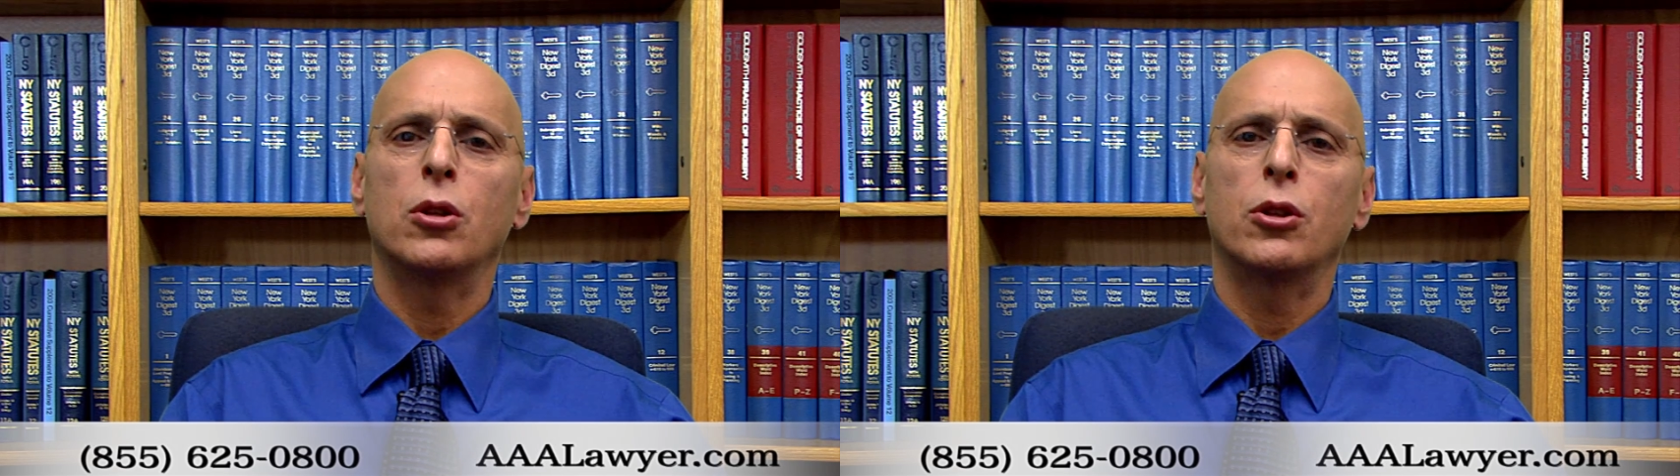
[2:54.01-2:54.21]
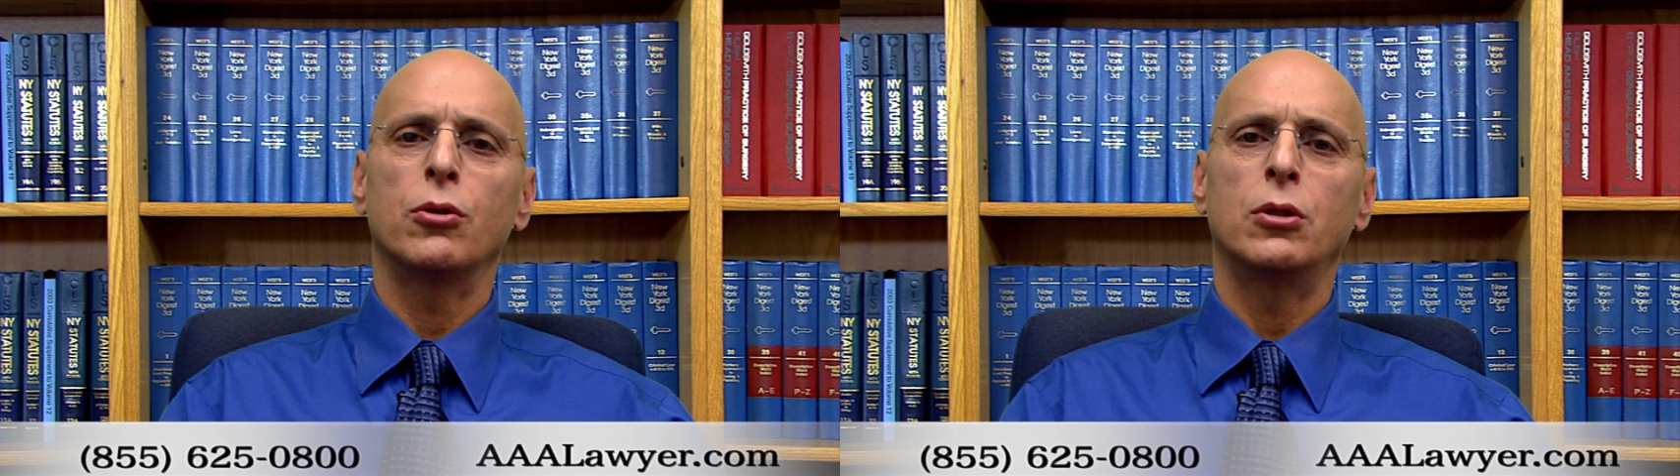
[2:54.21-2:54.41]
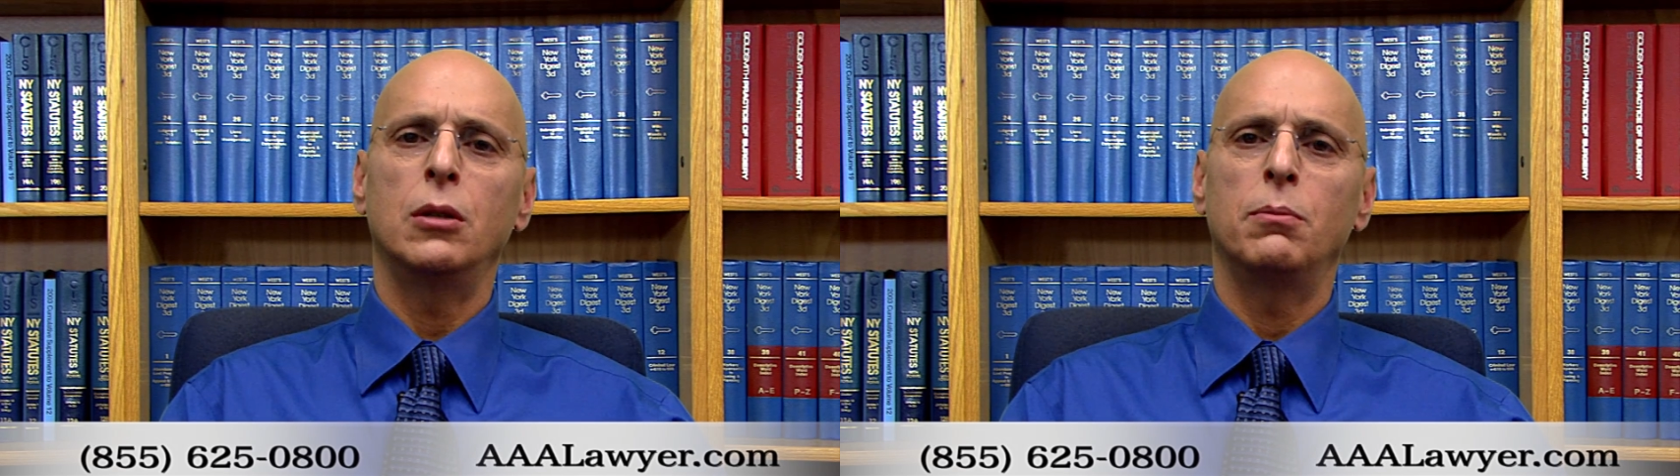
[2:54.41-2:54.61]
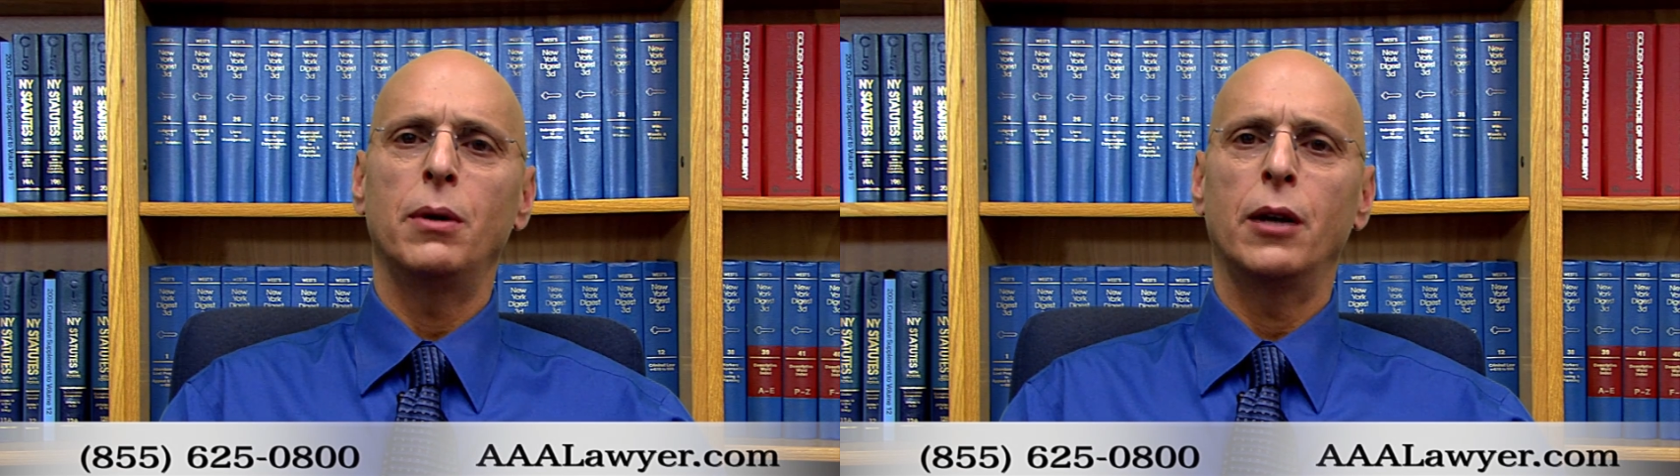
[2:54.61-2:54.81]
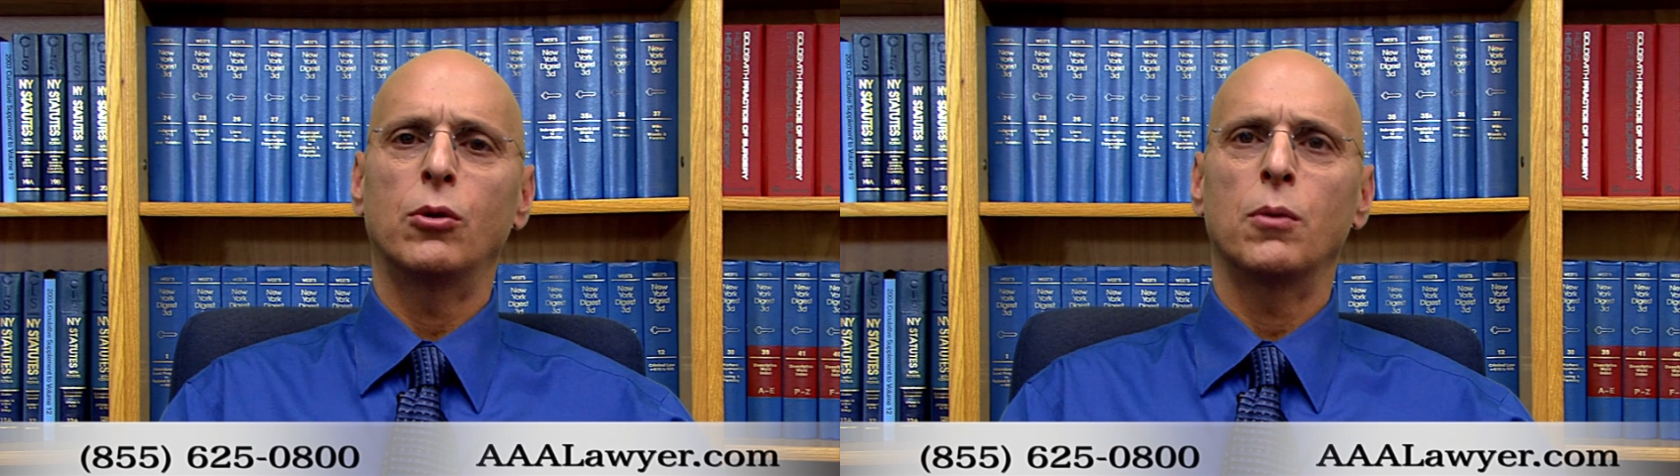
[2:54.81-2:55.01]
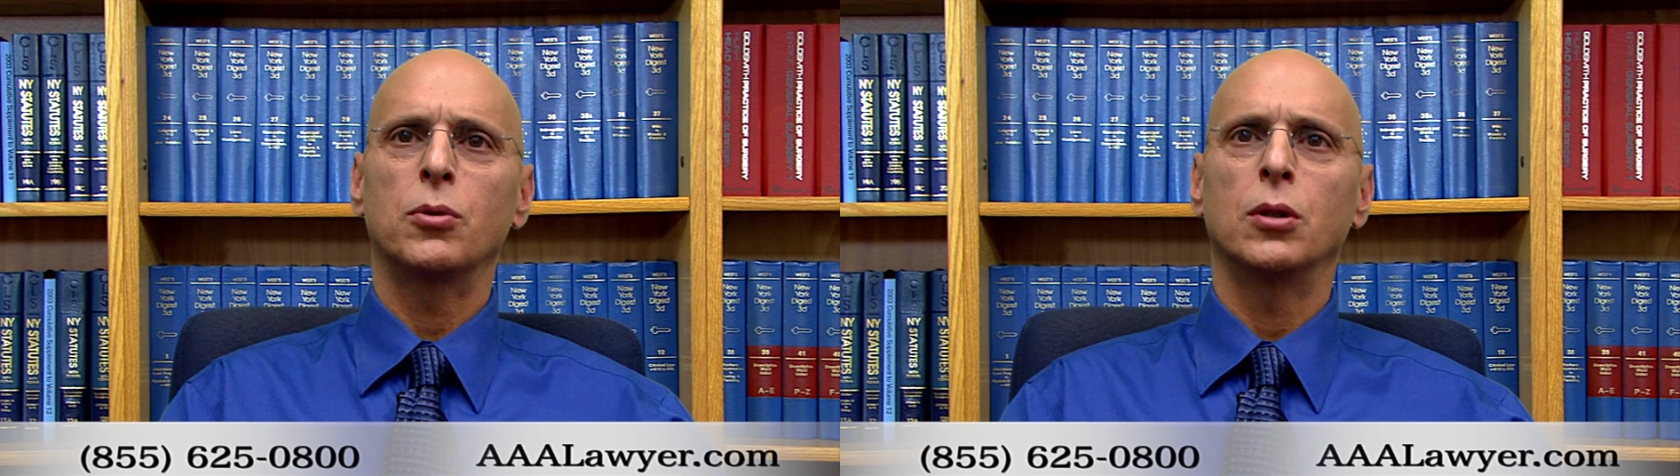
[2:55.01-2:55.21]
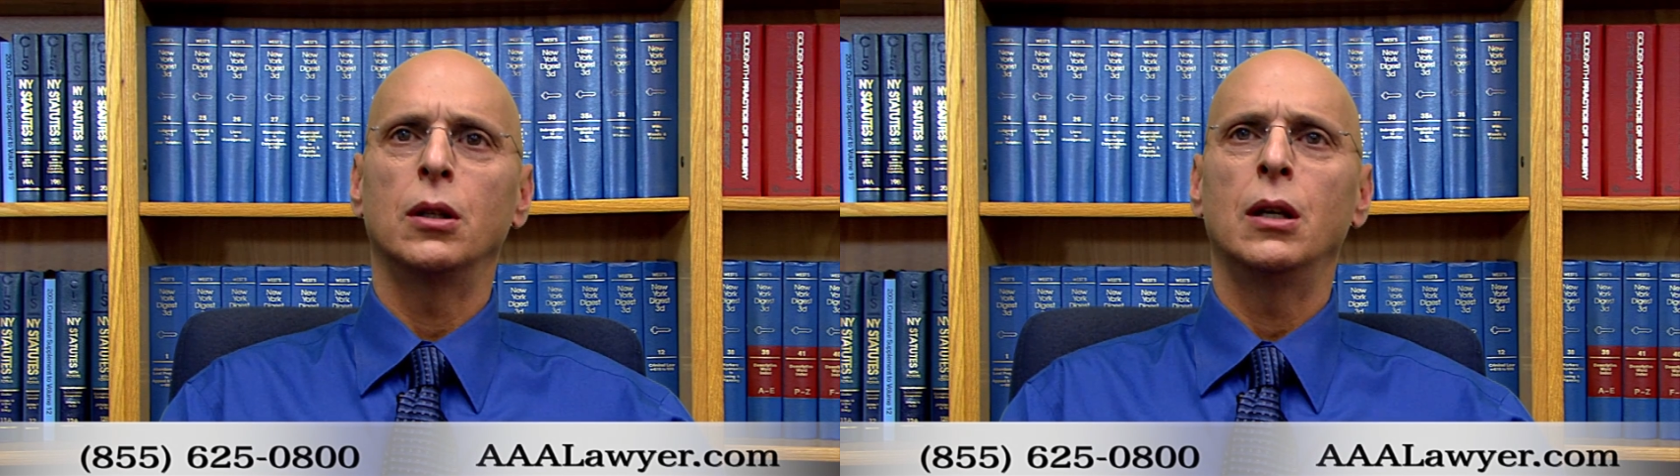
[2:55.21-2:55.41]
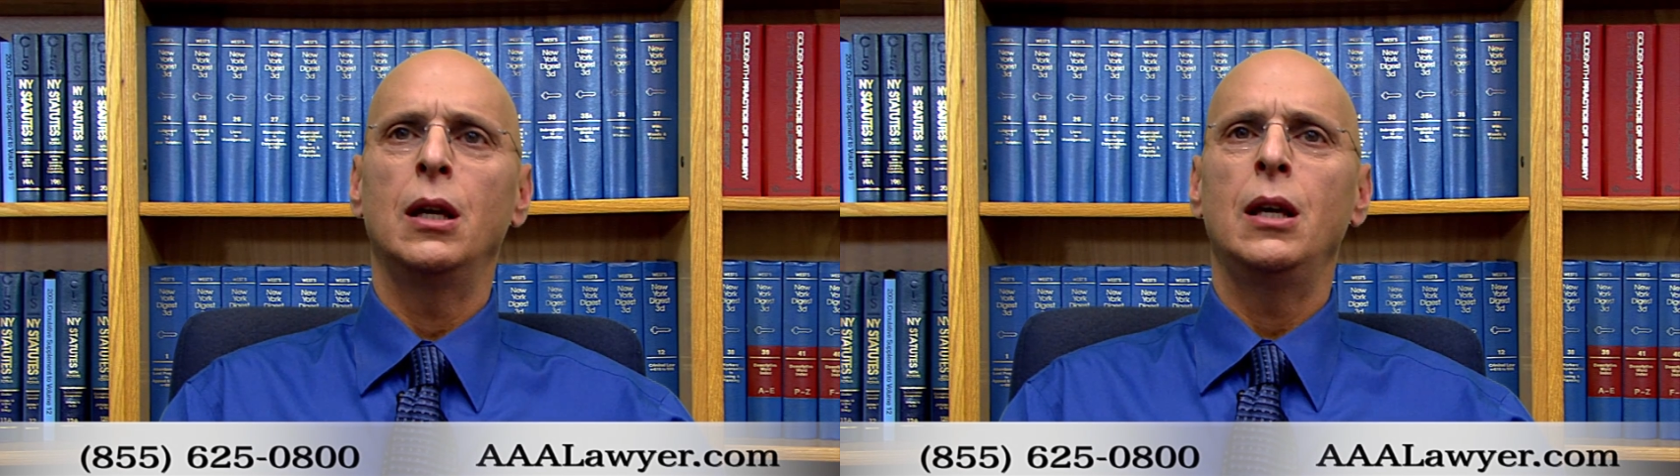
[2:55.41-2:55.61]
13 bankruptcy